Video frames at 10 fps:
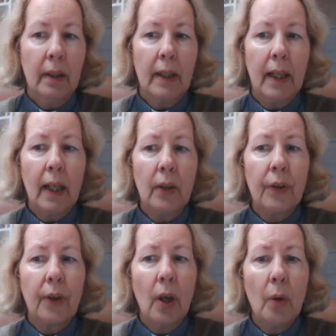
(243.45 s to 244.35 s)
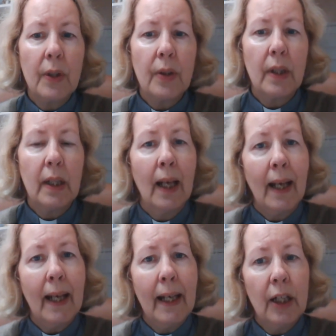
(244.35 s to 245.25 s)
They cannot go into the
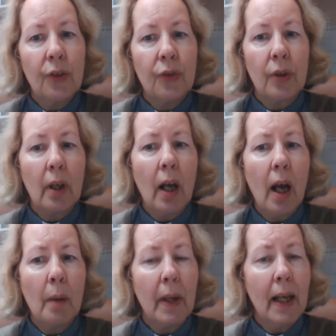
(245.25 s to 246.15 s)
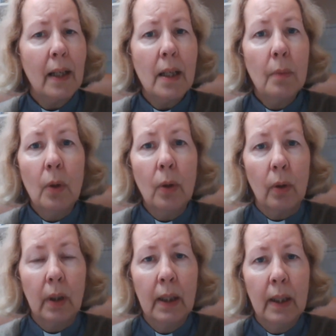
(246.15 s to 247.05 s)
age to come any
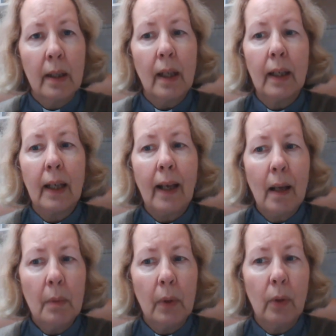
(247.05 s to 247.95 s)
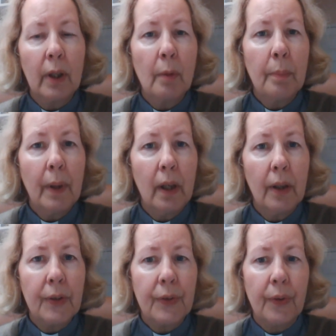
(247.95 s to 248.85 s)
more than a camel can
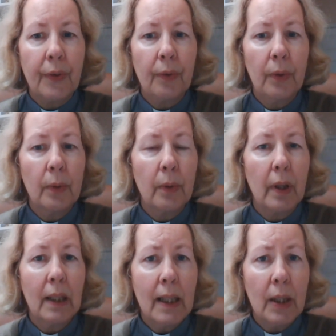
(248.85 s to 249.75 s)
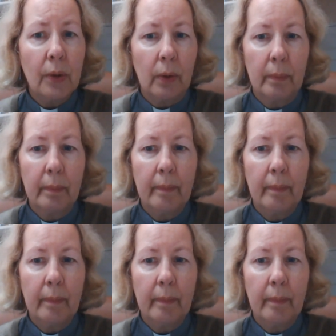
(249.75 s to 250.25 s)
pass through the needle.